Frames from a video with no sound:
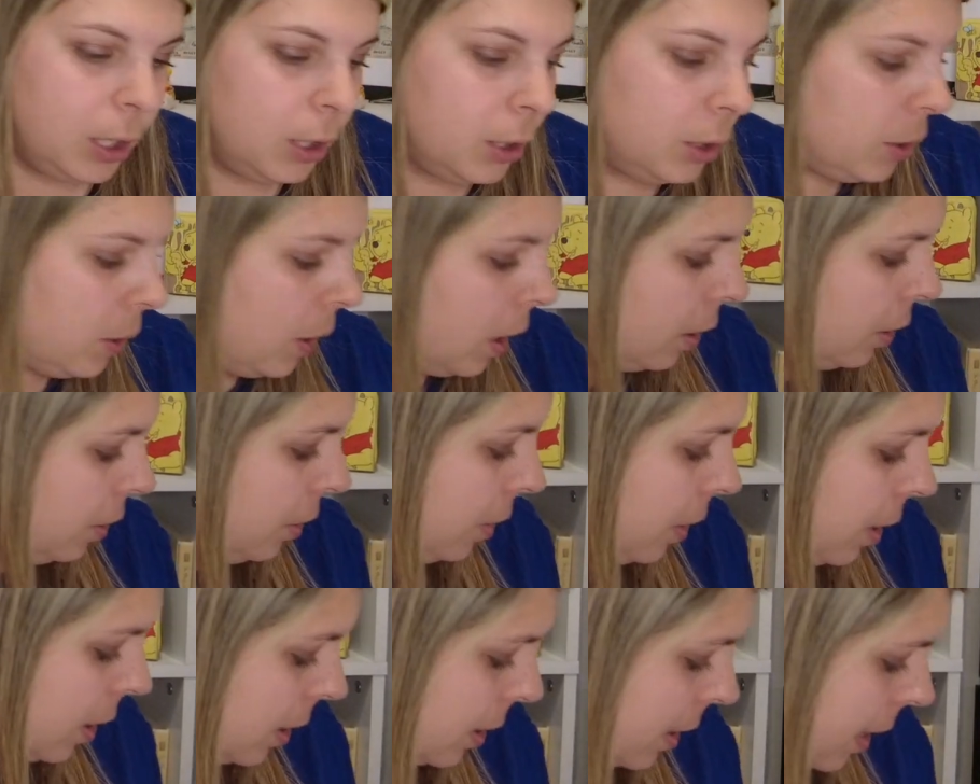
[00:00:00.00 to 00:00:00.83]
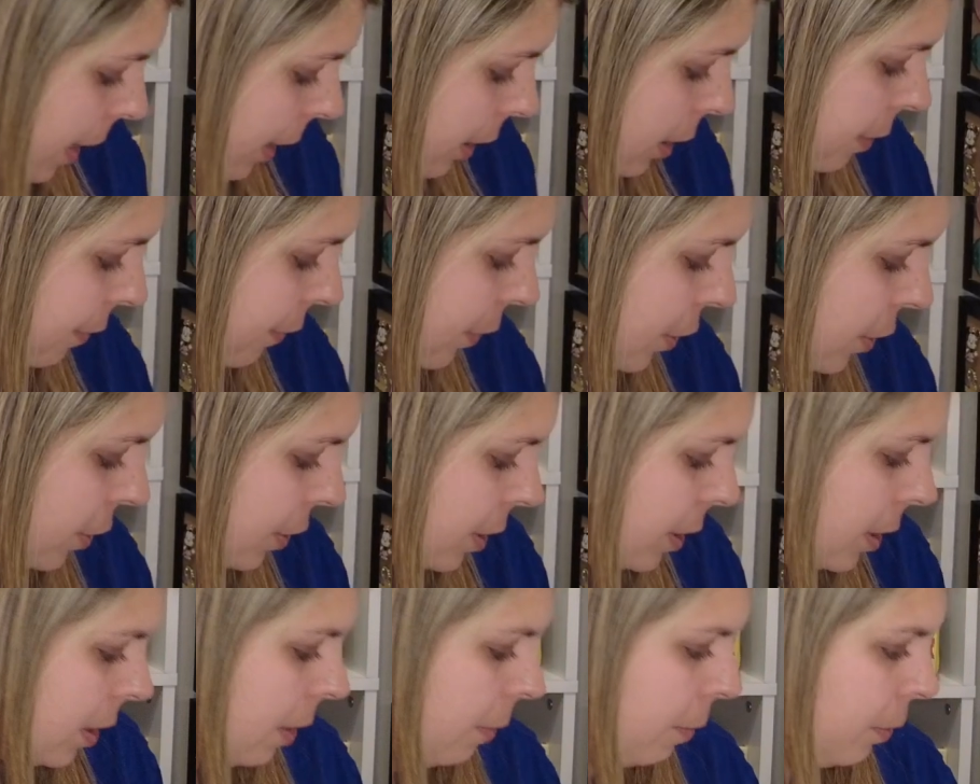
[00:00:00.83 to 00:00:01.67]
So I'll do the snacks
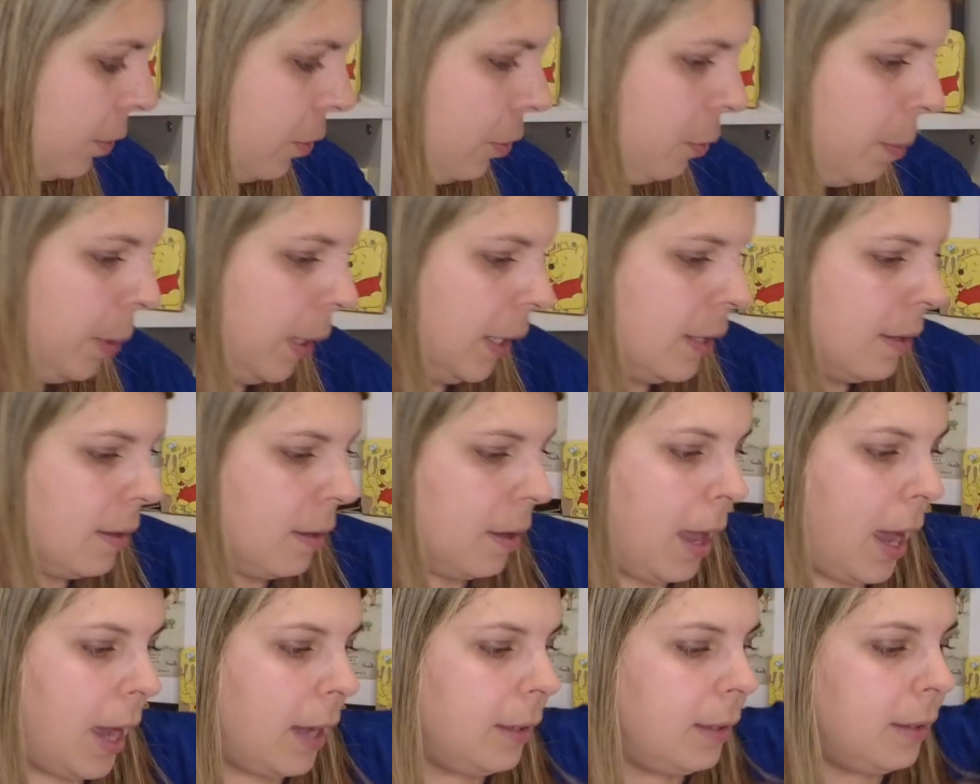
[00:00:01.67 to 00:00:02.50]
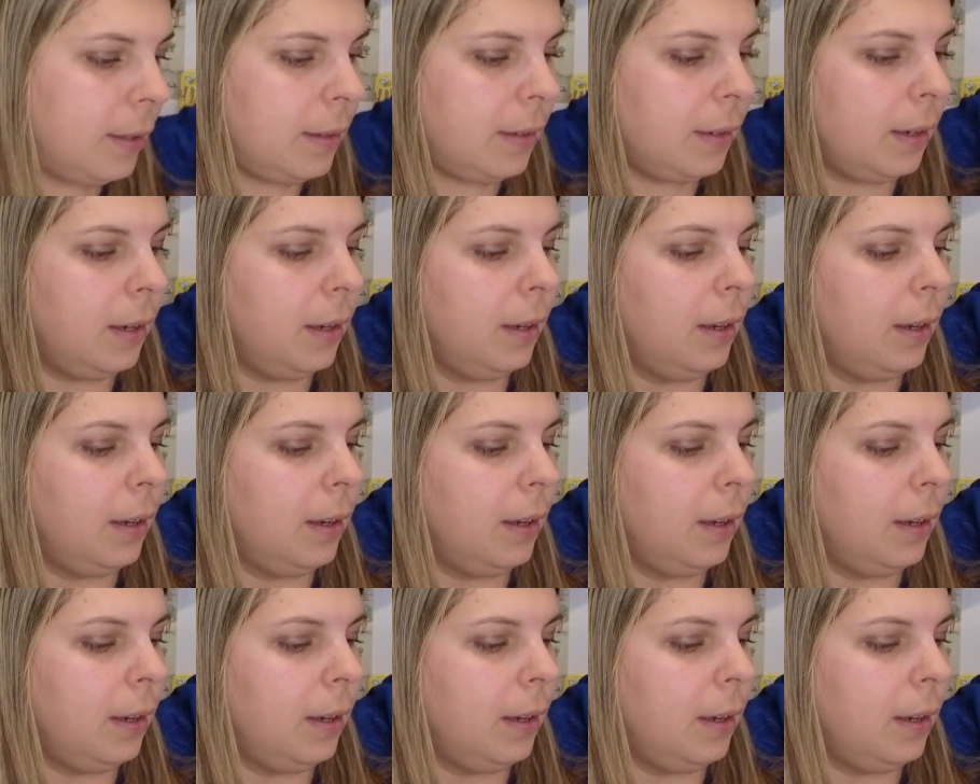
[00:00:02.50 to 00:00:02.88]
first and we'll do pins last.